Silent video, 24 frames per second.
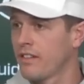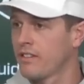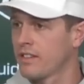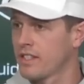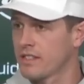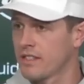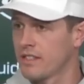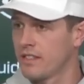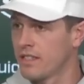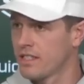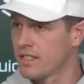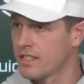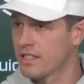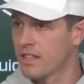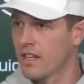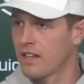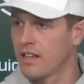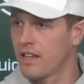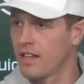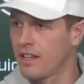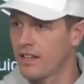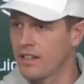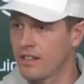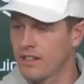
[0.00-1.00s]
Obviously, this
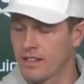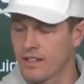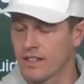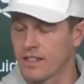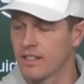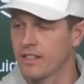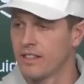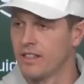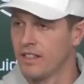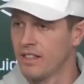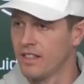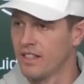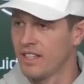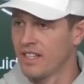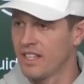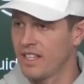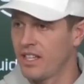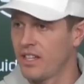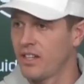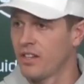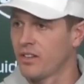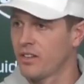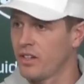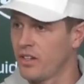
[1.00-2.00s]
Sunday,
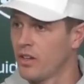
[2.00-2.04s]
you know,